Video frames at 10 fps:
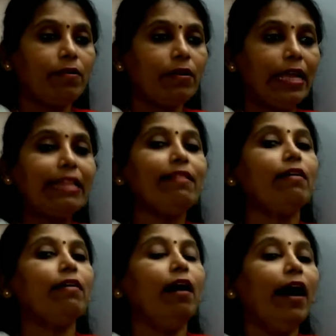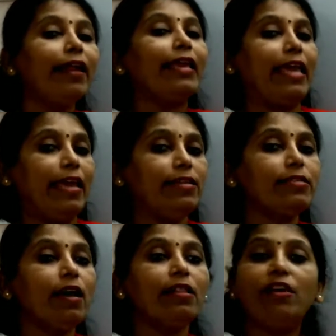in her case,
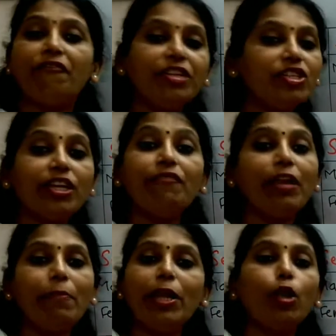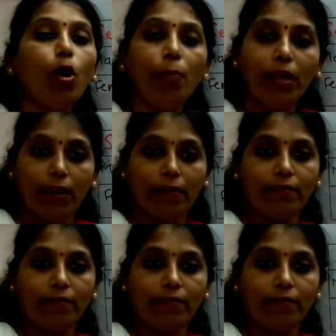the vision will be normal.